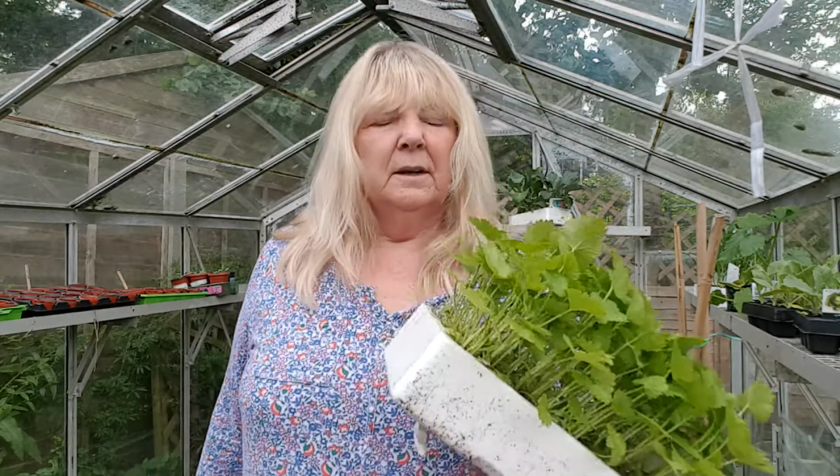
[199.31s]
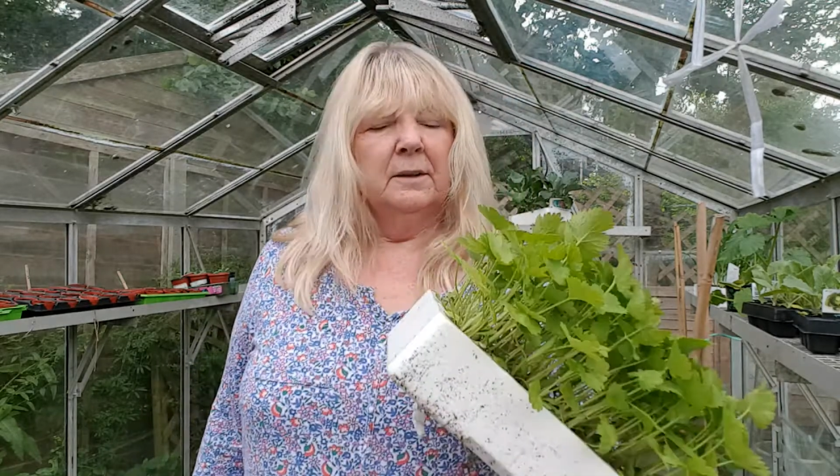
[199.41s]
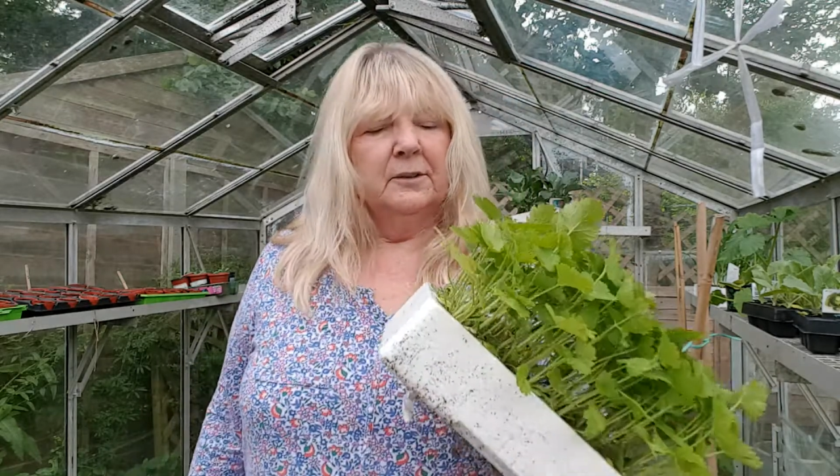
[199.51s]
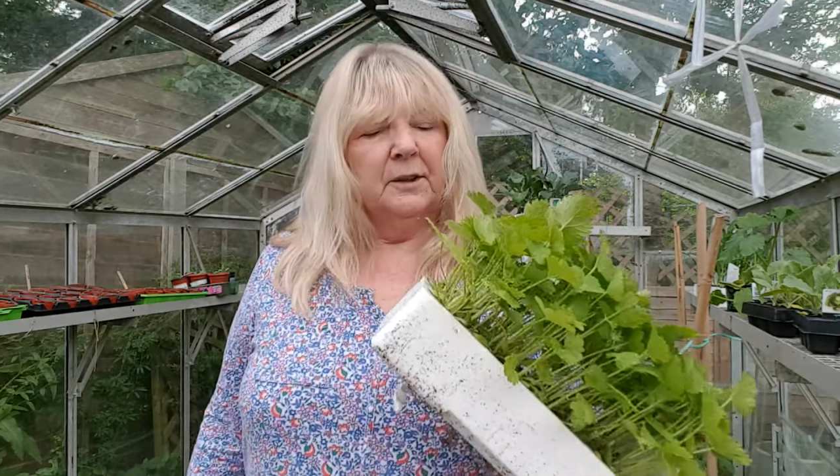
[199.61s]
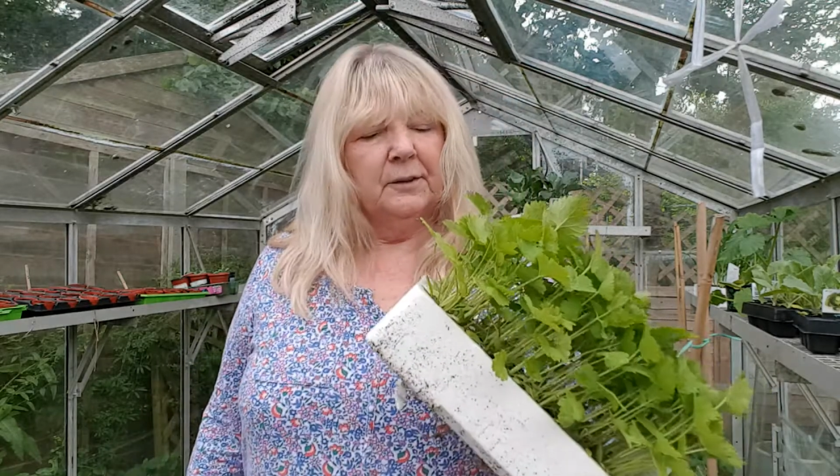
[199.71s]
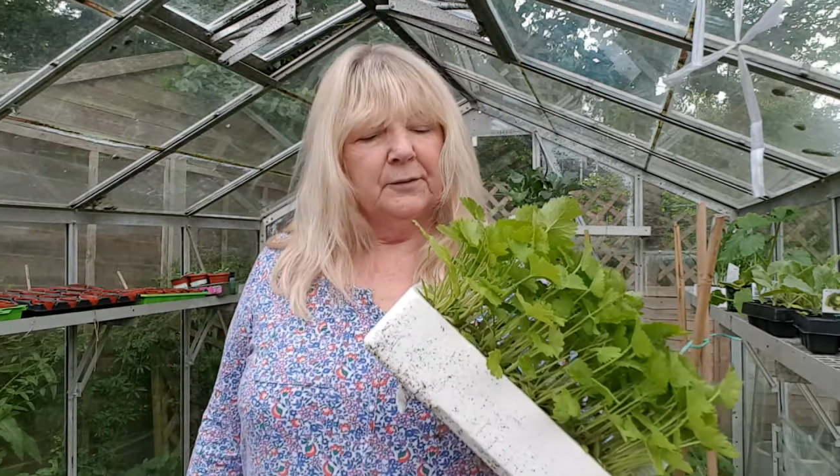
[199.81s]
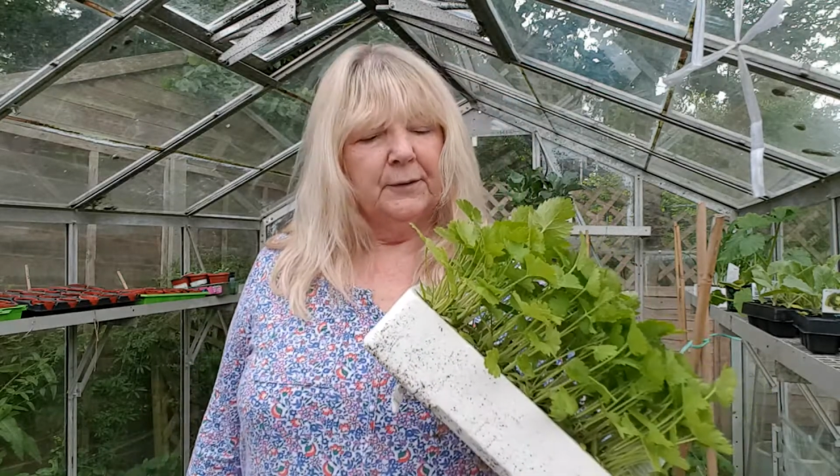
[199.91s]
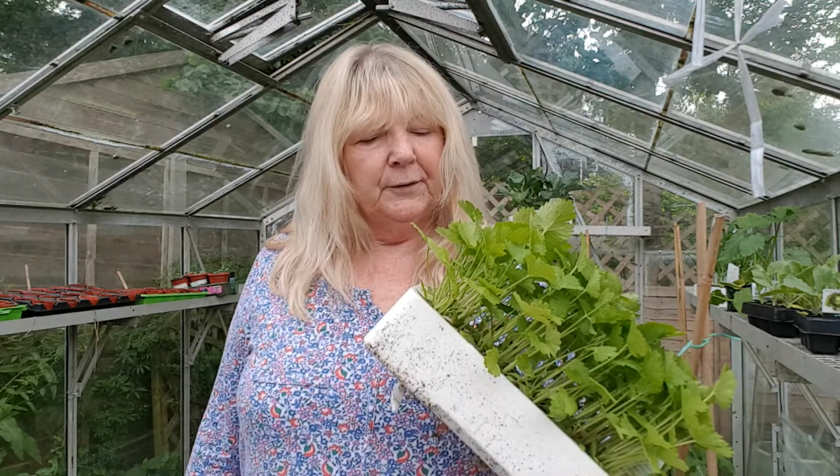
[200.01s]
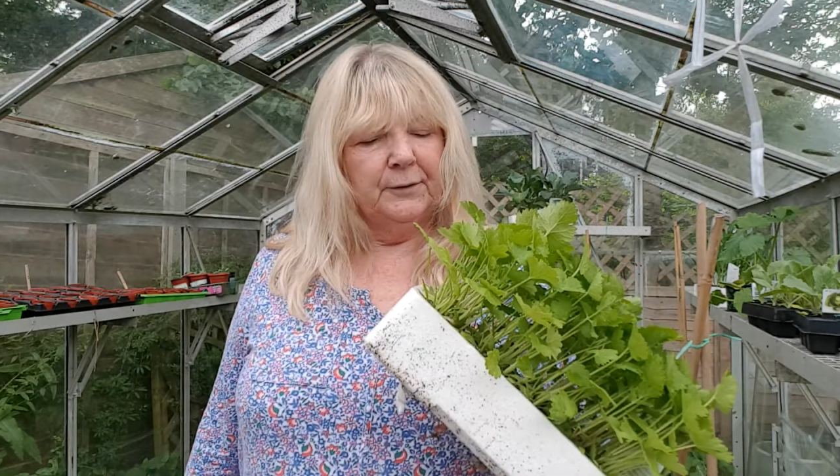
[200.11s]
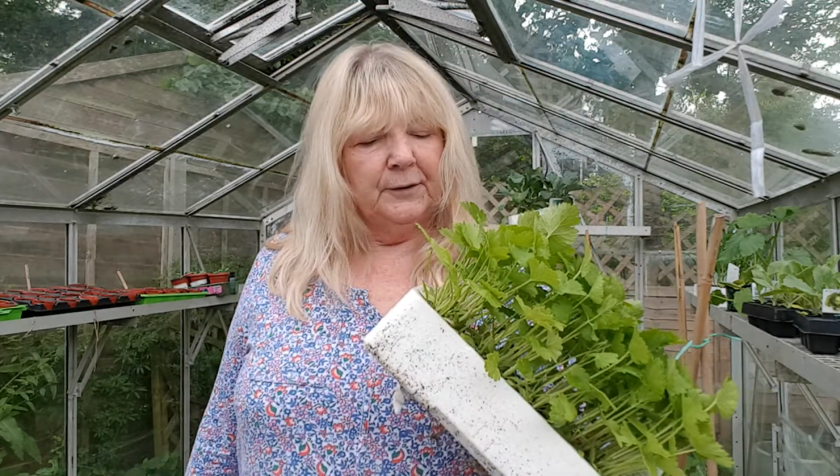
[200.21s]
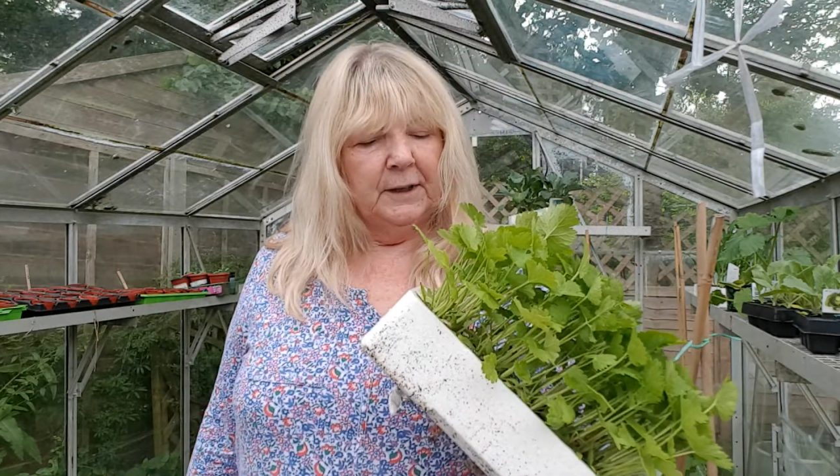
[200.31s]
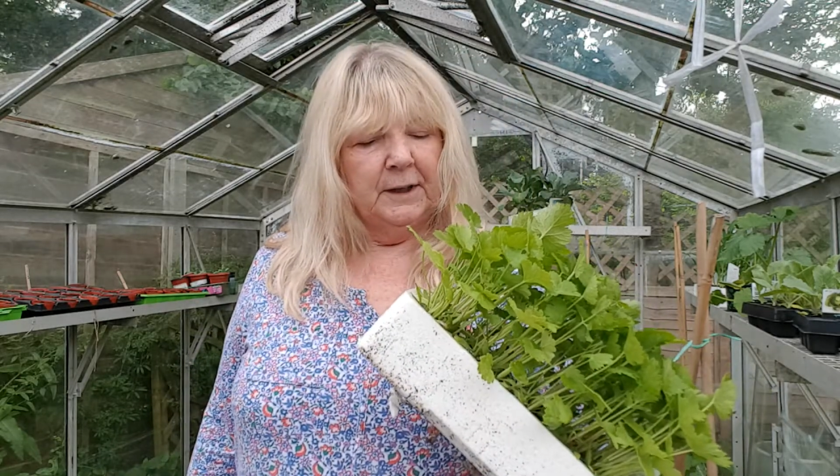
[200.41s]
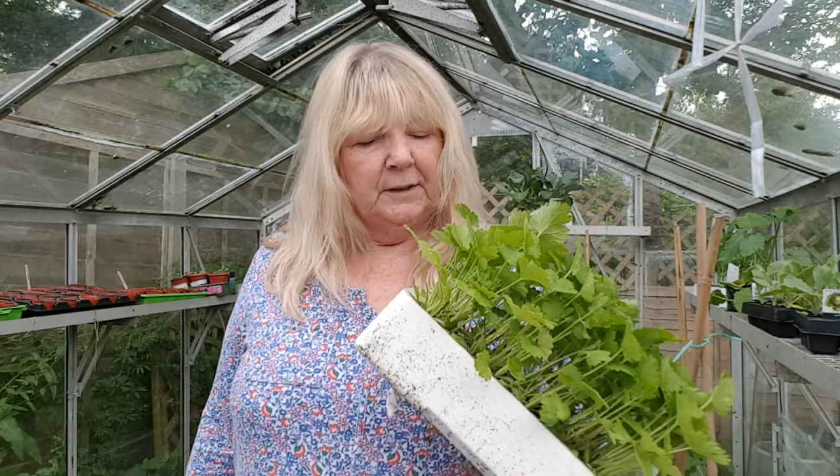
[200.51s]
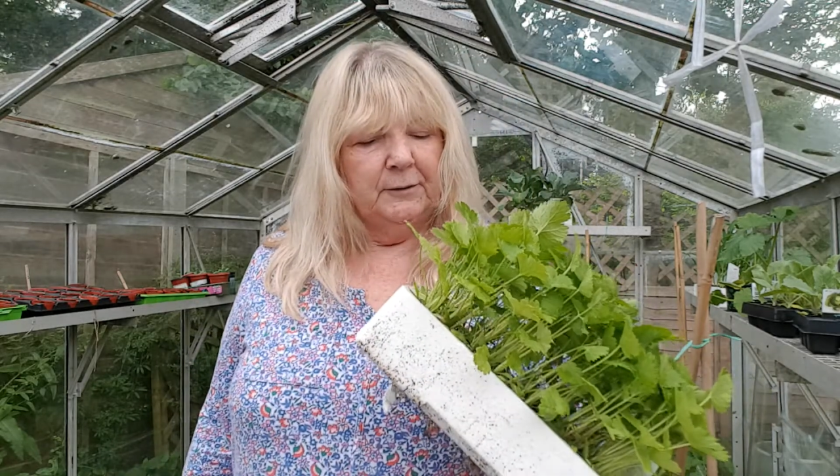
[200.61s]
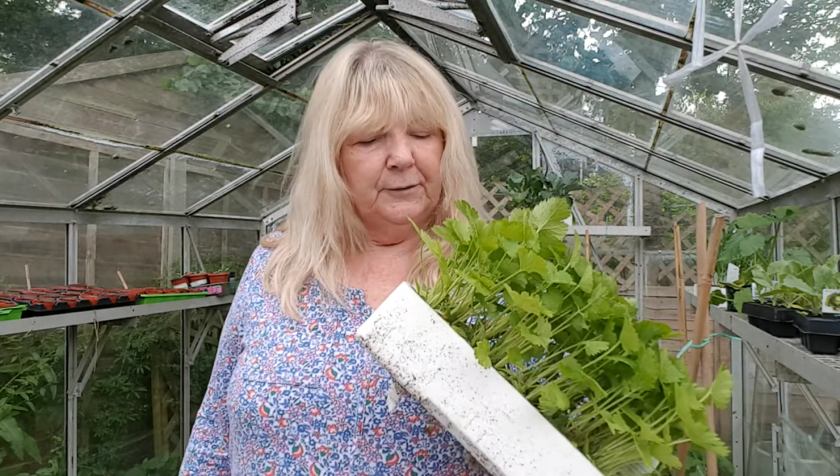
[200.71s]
So that's 15.